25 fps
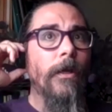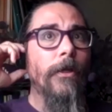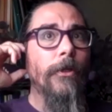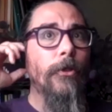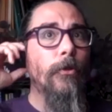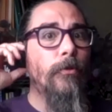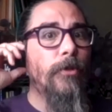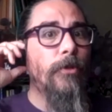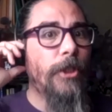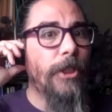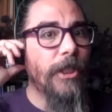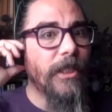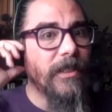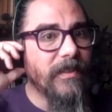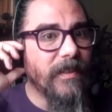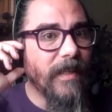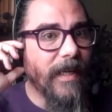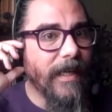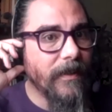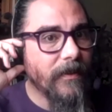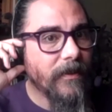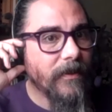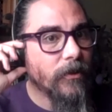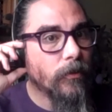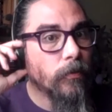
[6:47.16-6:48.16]
You just
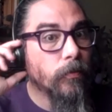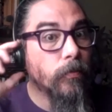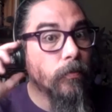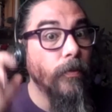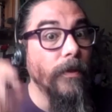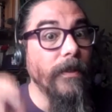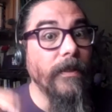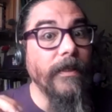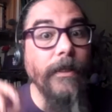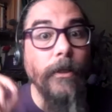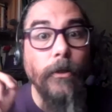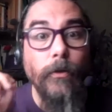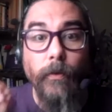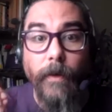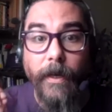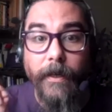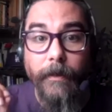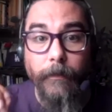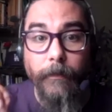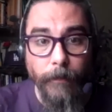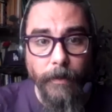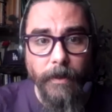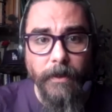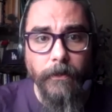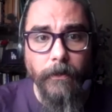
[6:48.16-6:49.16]
ate this really
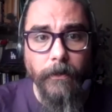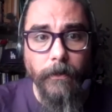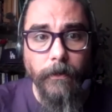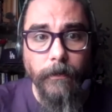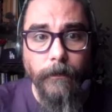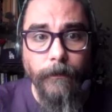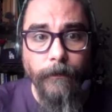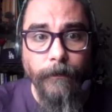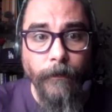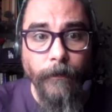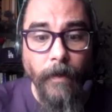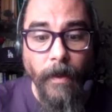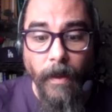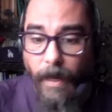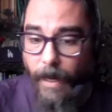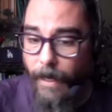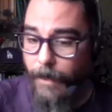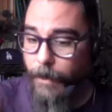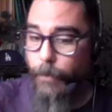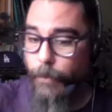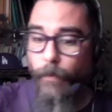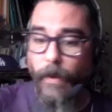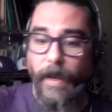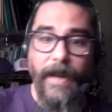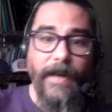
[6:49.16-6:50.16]
great meal
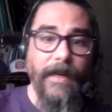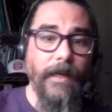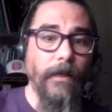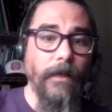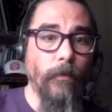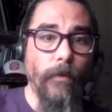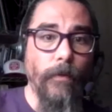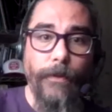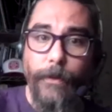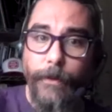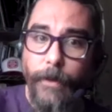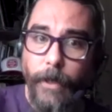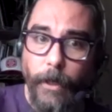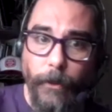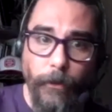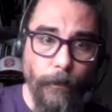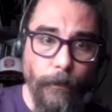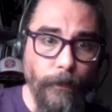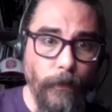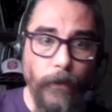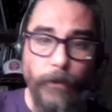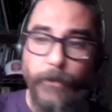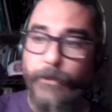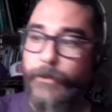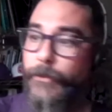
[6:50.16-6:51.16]
and you ate it with another
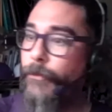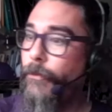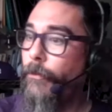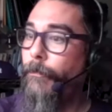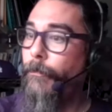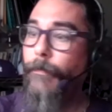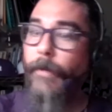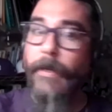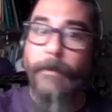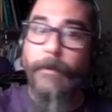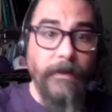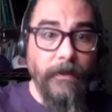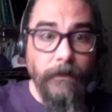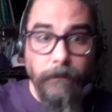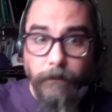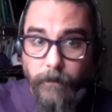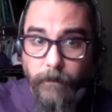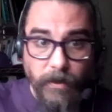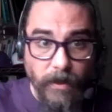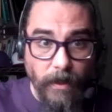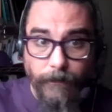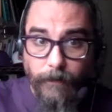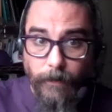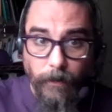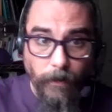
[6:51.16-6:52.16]
person or maybe
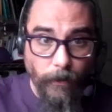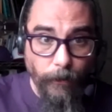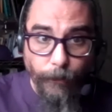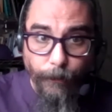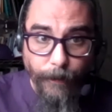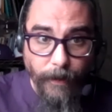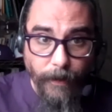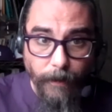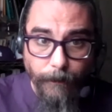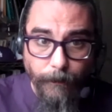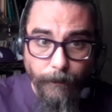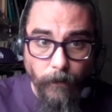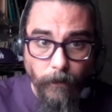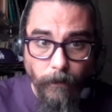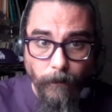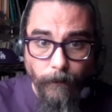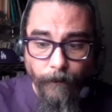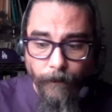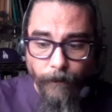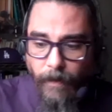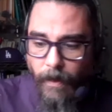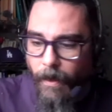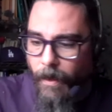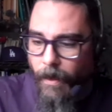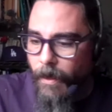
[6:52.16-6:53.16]
several other people.
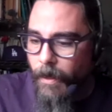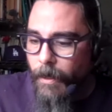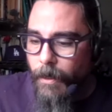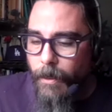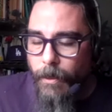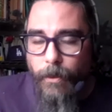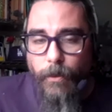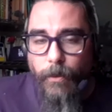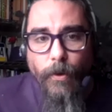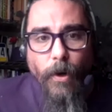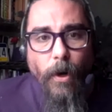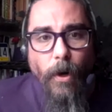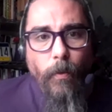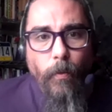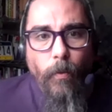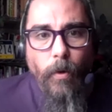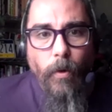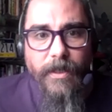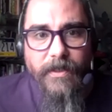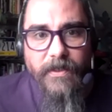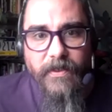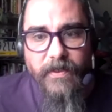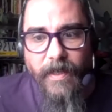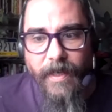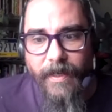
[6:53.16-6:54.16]
You don't want
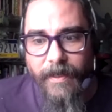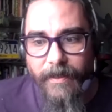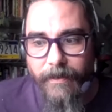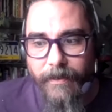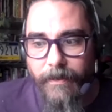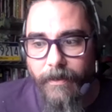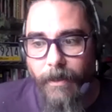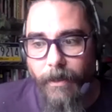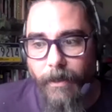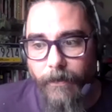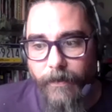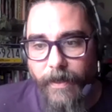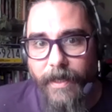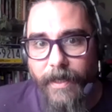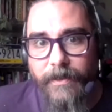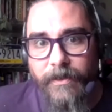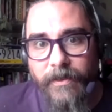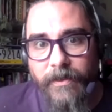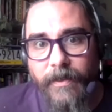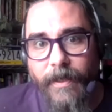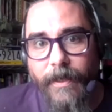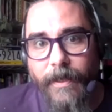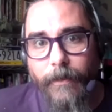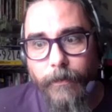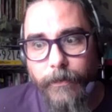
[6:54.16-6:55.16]
to say, you know, that
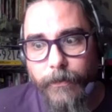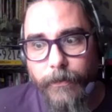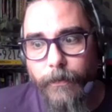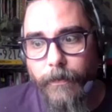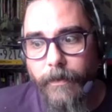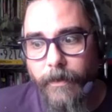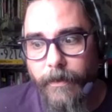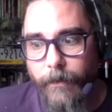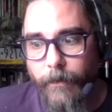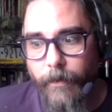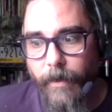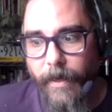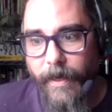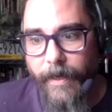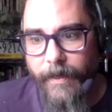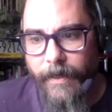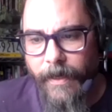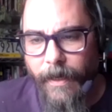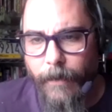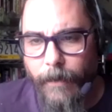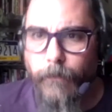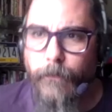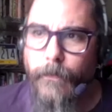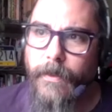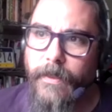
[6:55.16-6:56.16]
steak was really great and
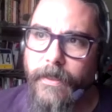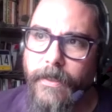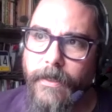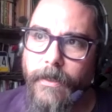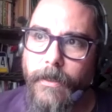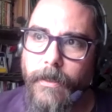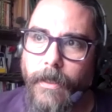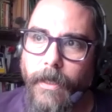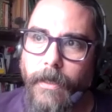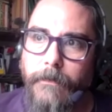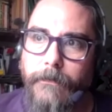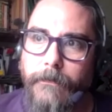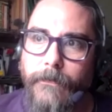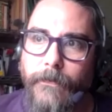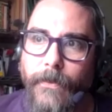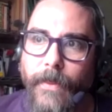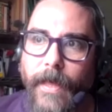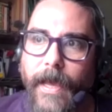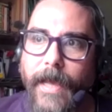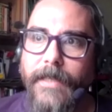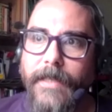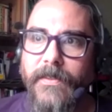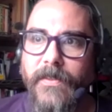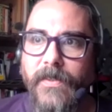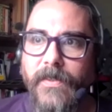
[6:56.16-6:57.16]
I really loved
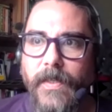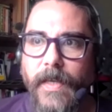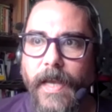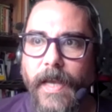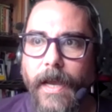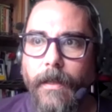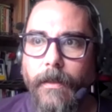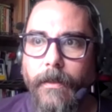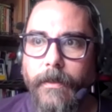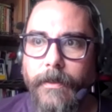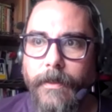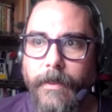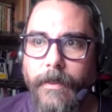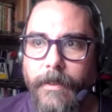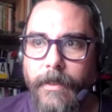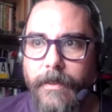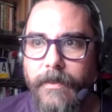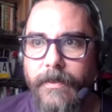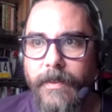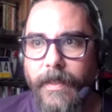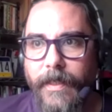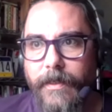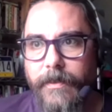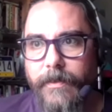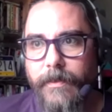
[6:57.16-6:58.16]
that salad and it
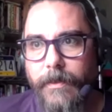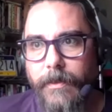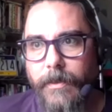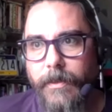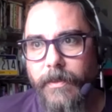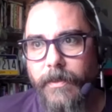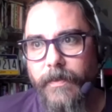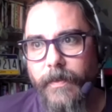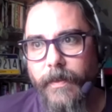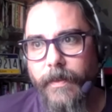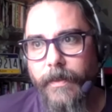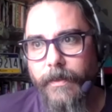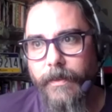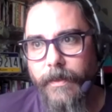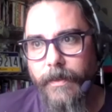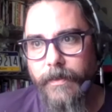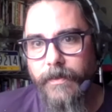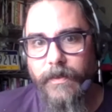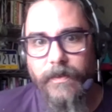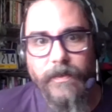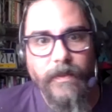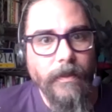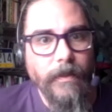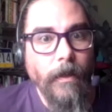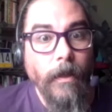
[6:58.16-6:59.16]
tasted just like this.
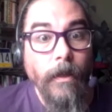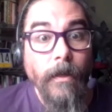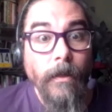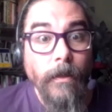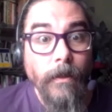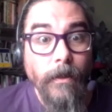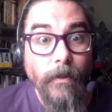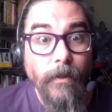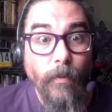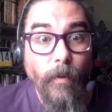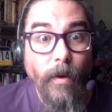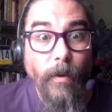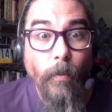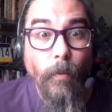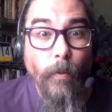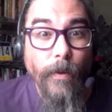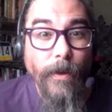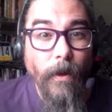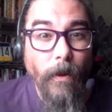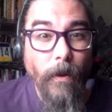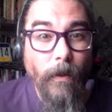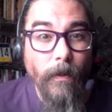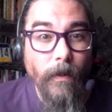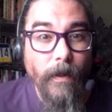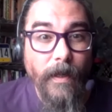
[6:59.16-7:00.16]
It's like, you know what? We
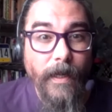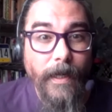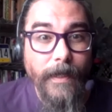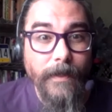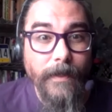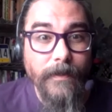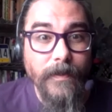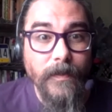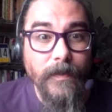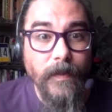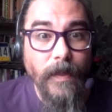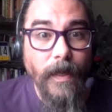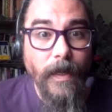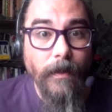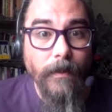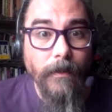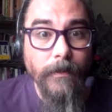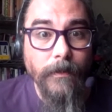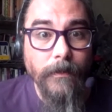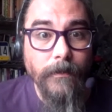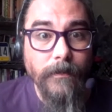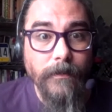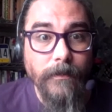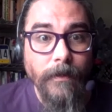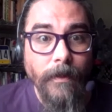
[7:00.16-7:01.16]
all had the
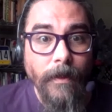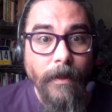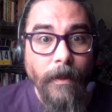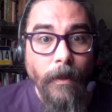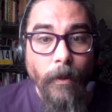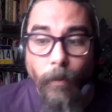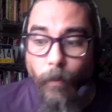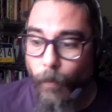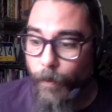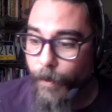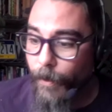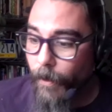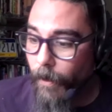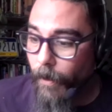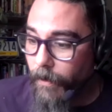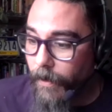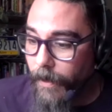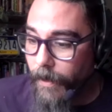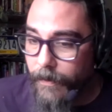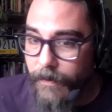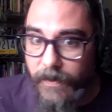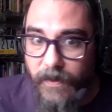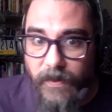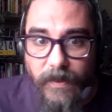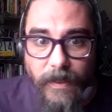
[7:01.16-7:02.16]
salad. We all had the